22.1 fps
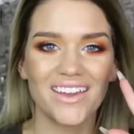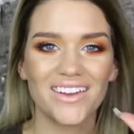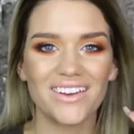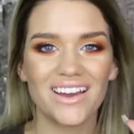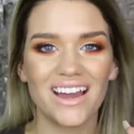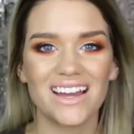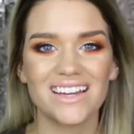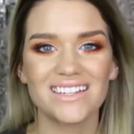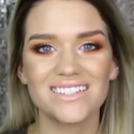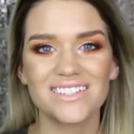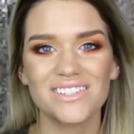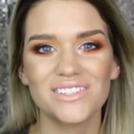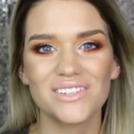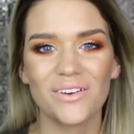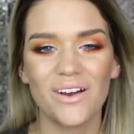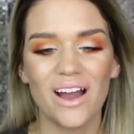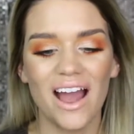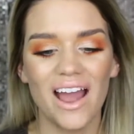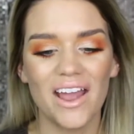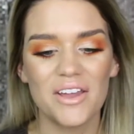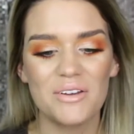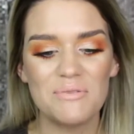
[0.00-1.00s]
Hey you guys, so
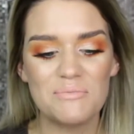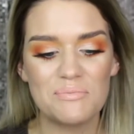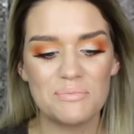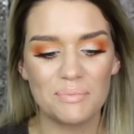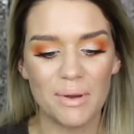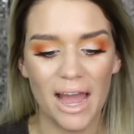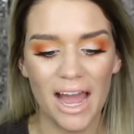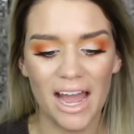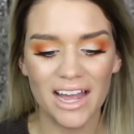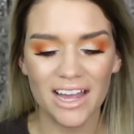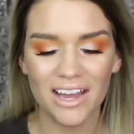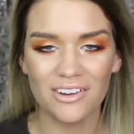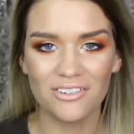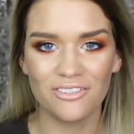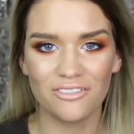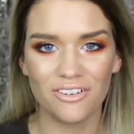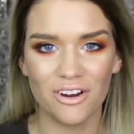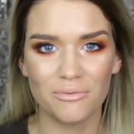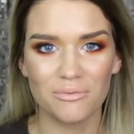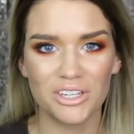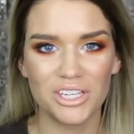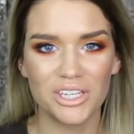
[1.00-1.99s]
I am back
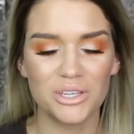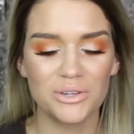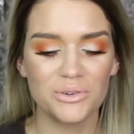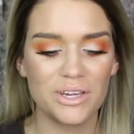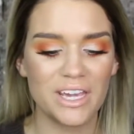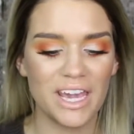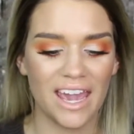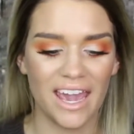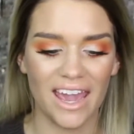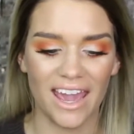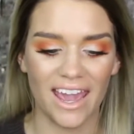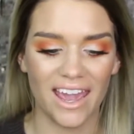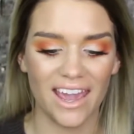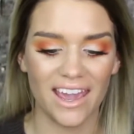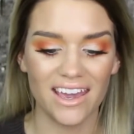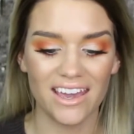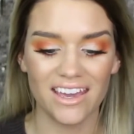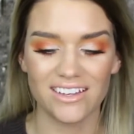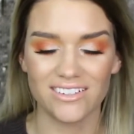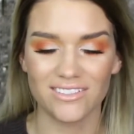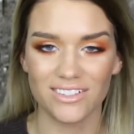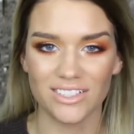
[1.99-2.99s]
from the
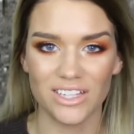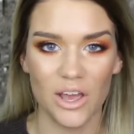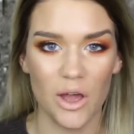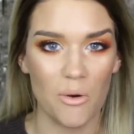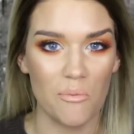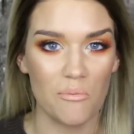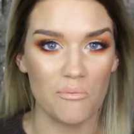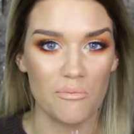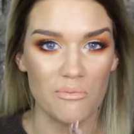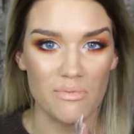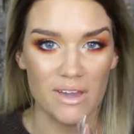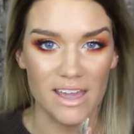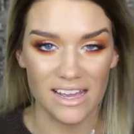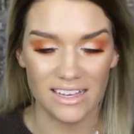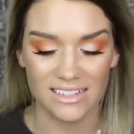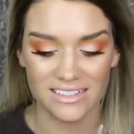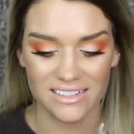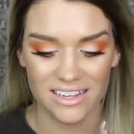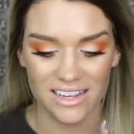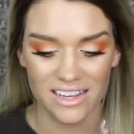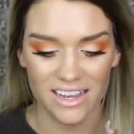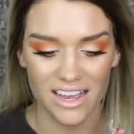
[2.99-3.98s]
UK. It was
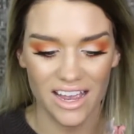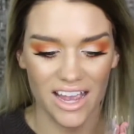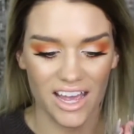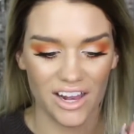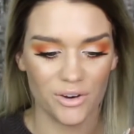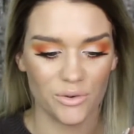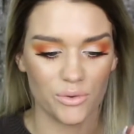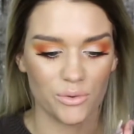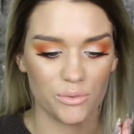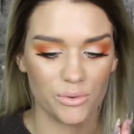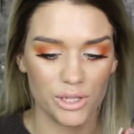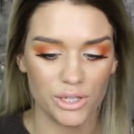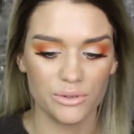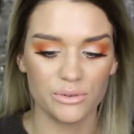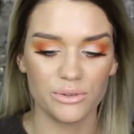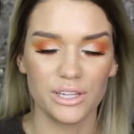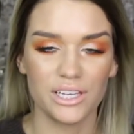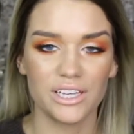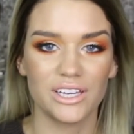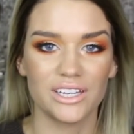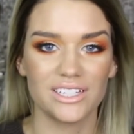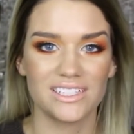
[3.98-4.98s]
amazing. I had a
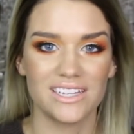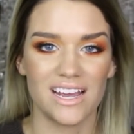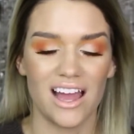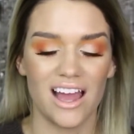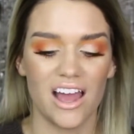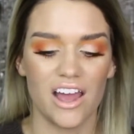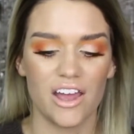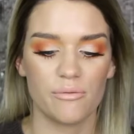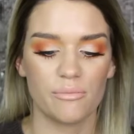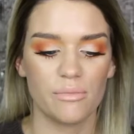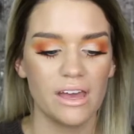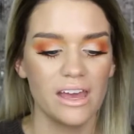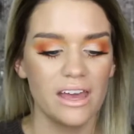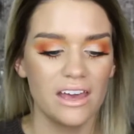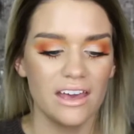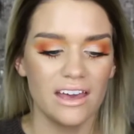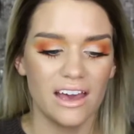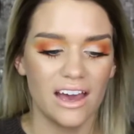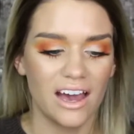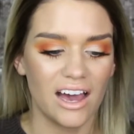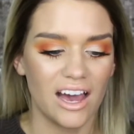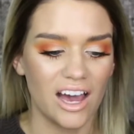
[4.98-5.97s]
really good time
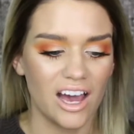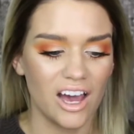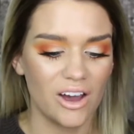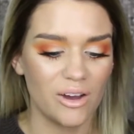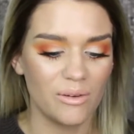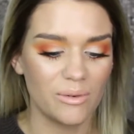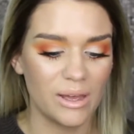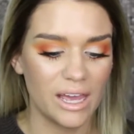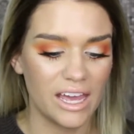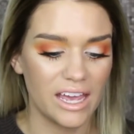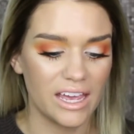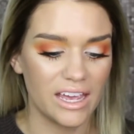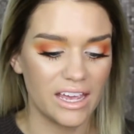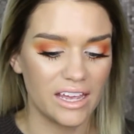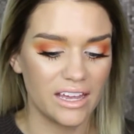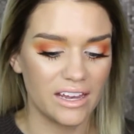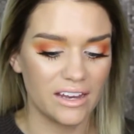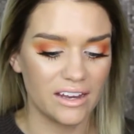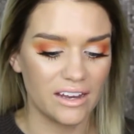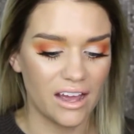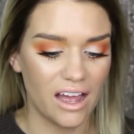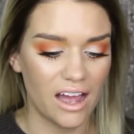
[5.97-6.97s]

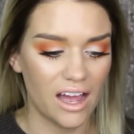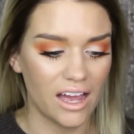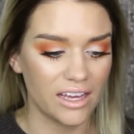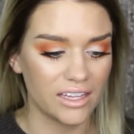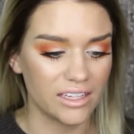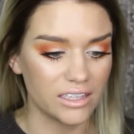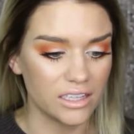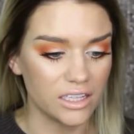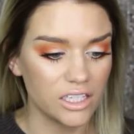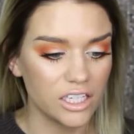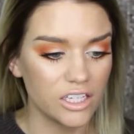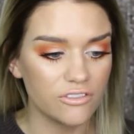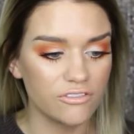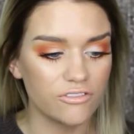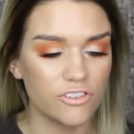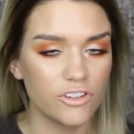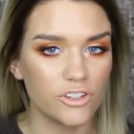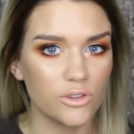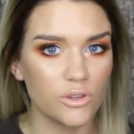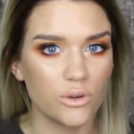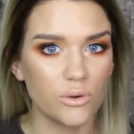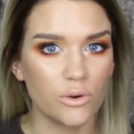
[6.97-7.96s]
and I leave
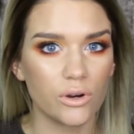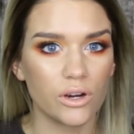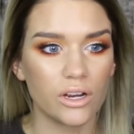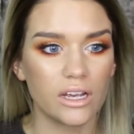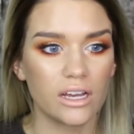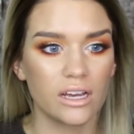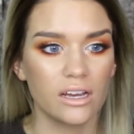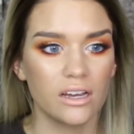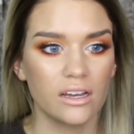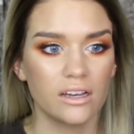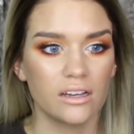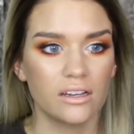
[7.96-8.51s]
for New York